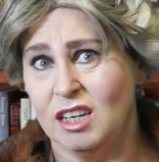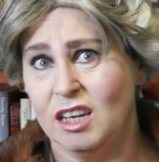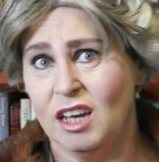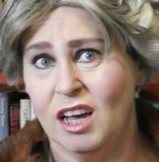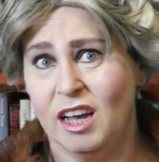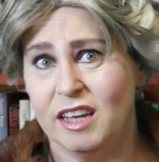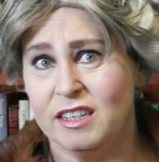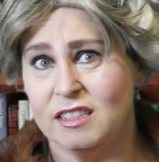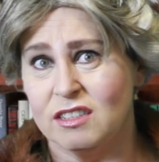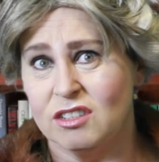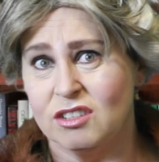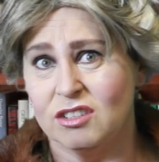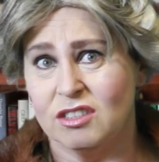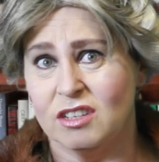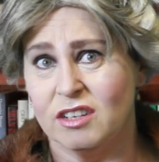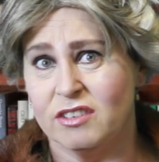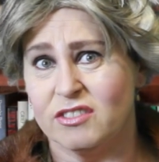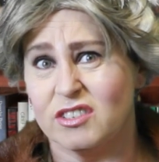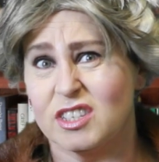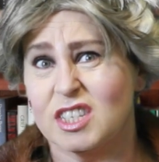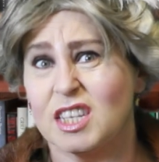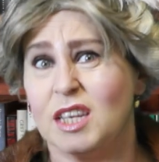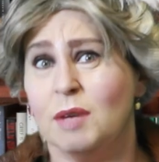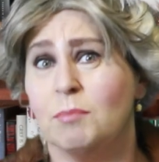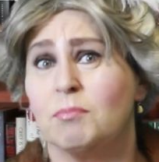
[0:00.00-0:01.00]
I sort of
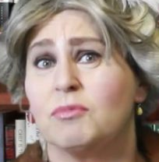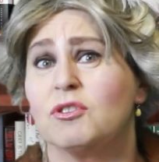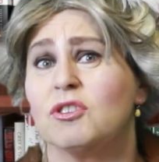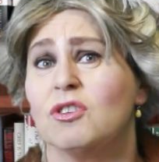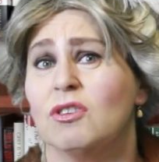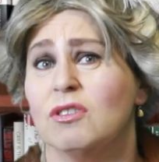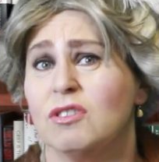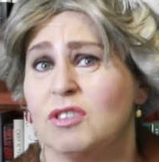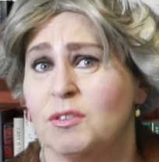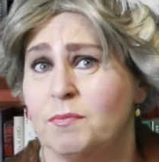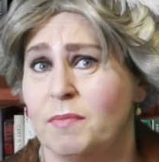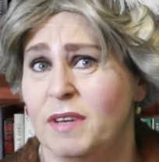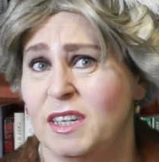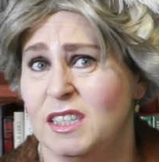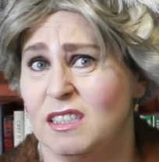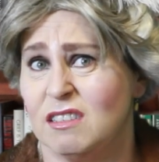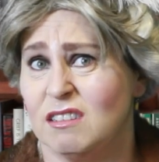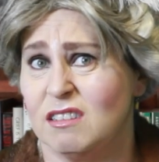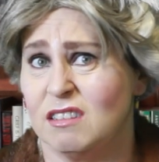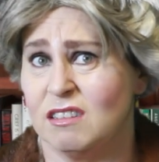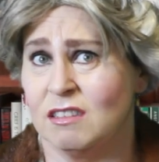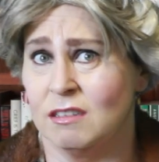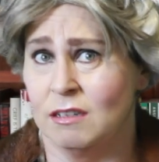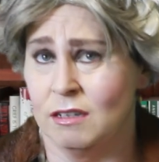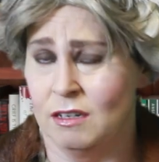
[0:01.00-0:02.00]
skipped those
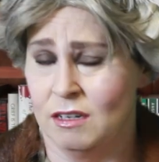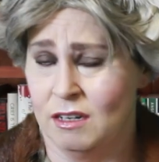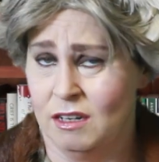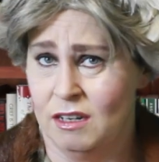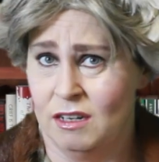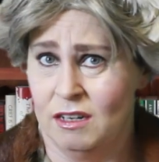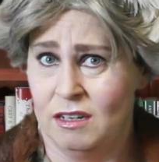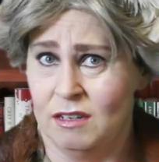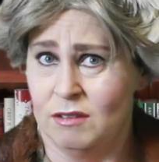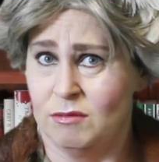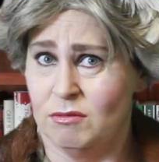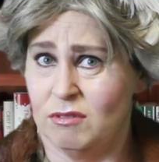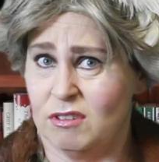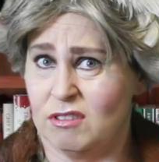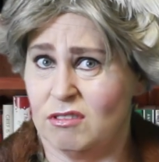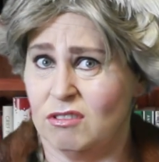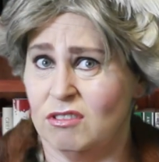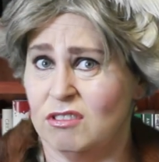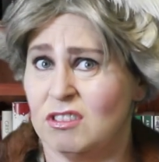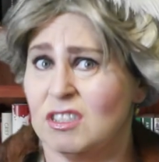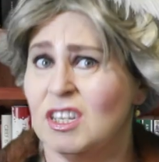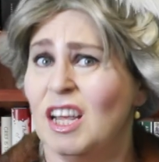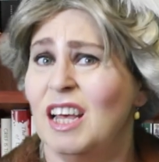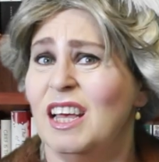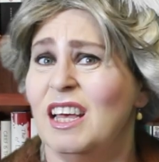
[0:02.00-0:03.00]
bits
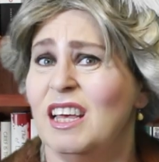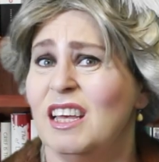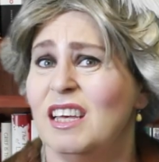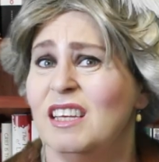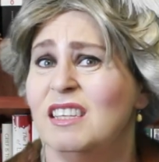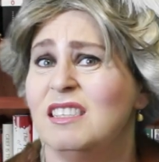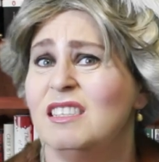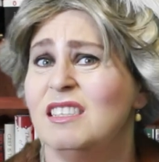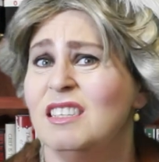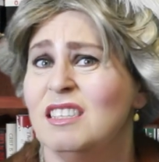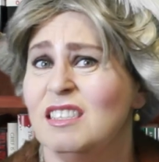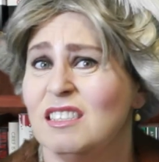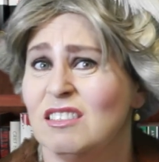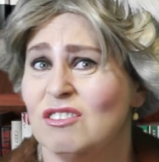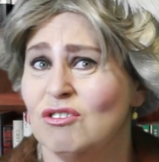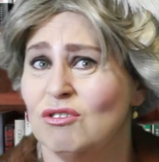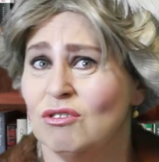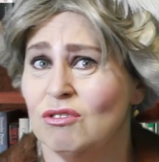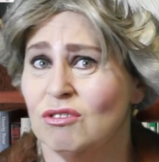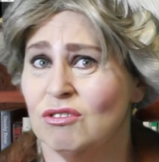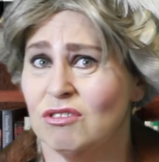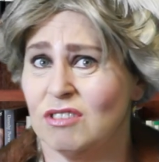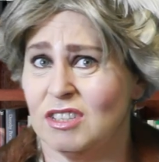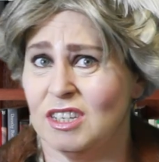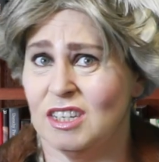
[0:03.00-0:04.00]
because it is
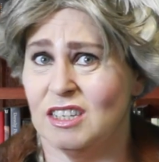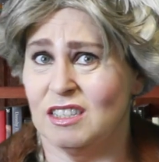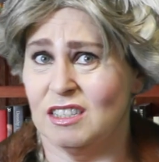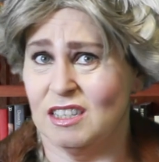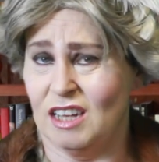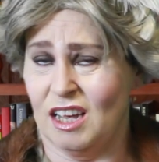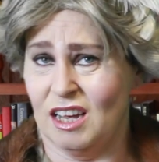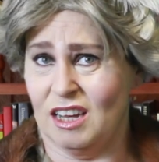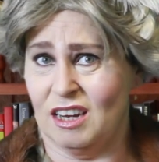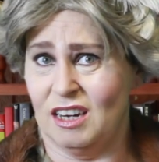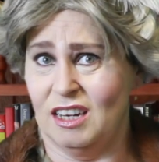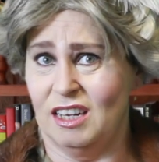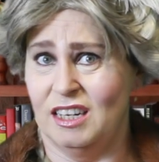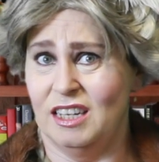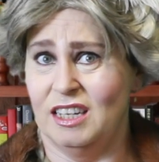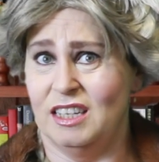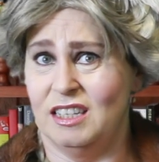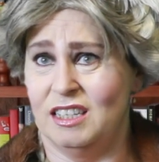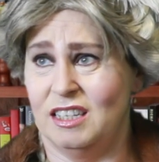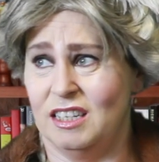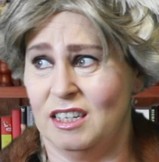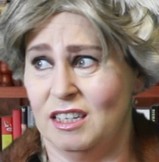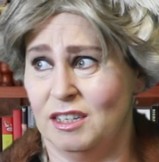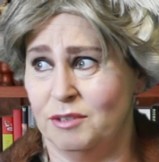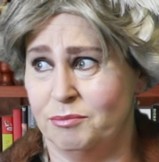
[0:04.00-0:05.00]
not
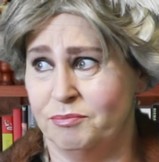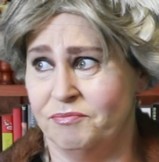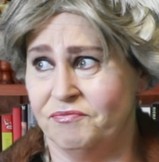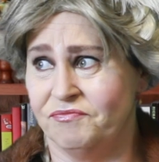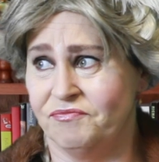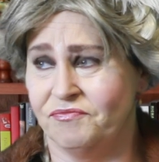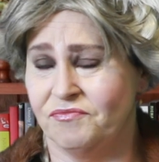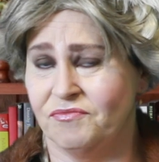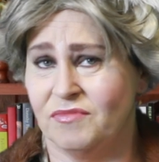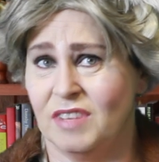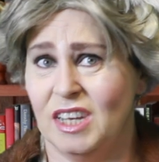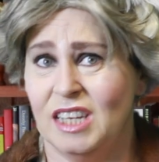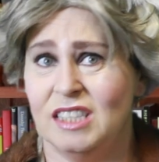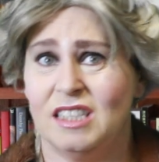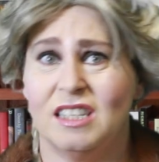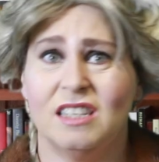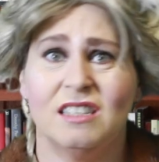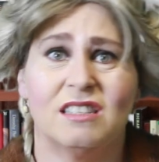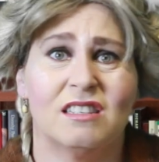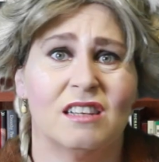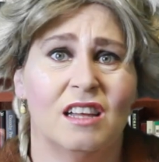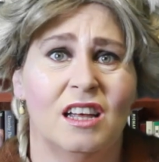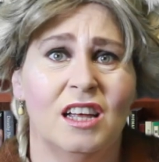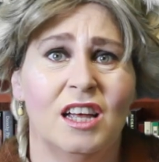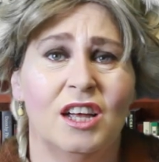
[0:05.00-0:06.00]
exactly, it
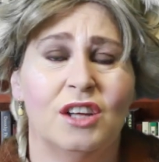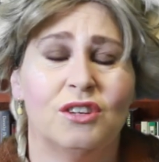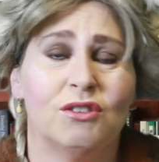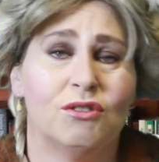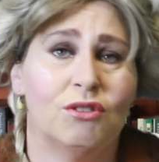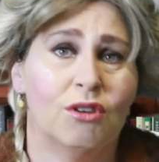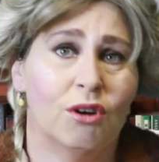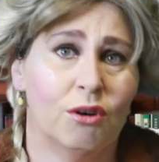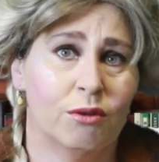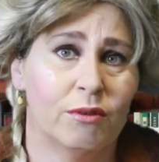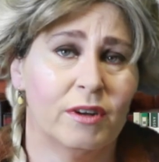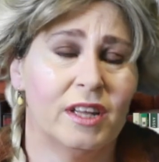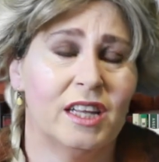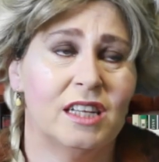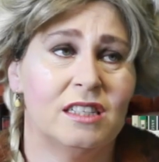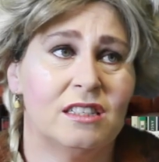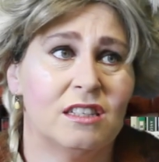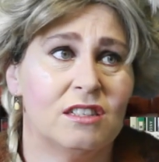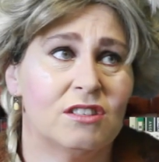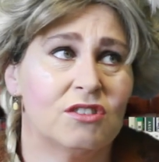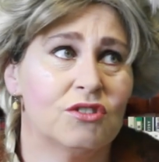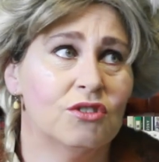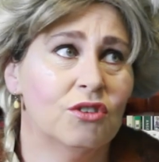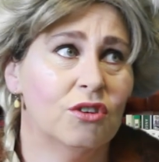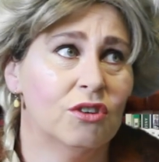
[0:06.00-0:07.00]
is
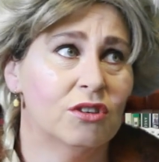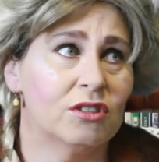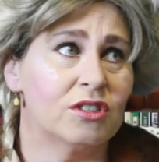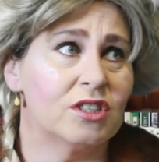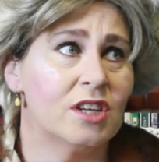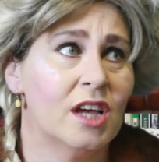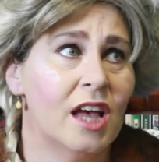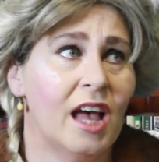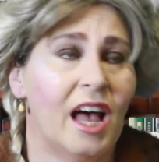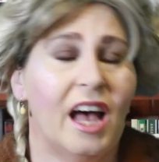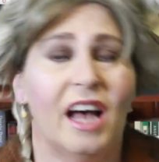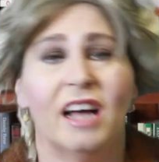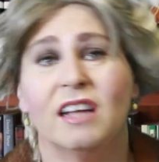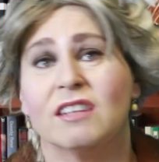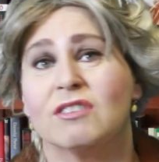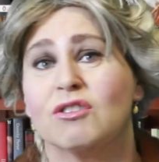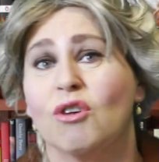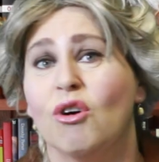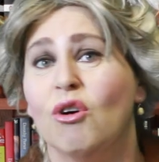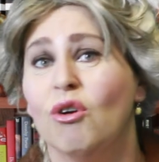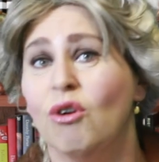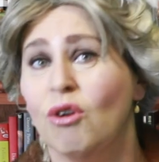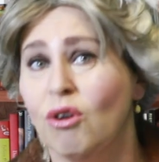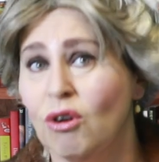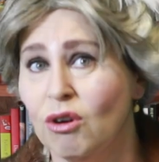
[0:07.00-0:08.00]
not at
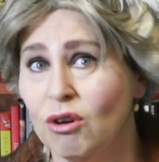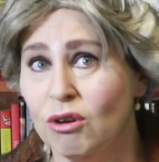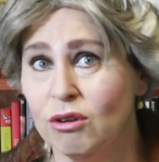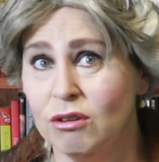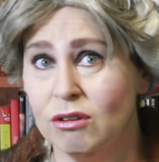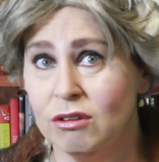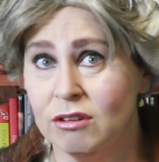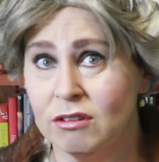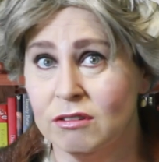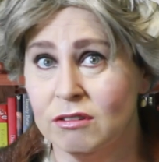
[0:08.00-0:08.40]
all